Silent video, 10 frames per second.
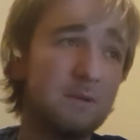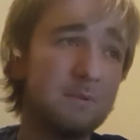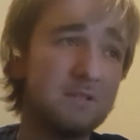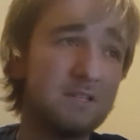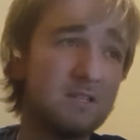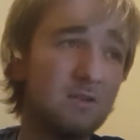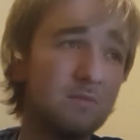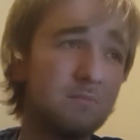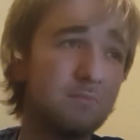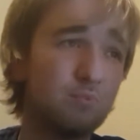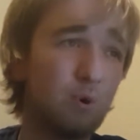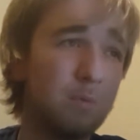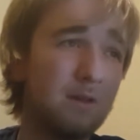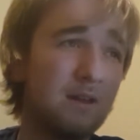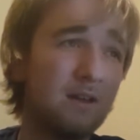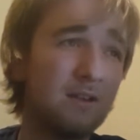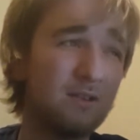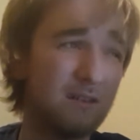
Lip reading: because it's not properly, like,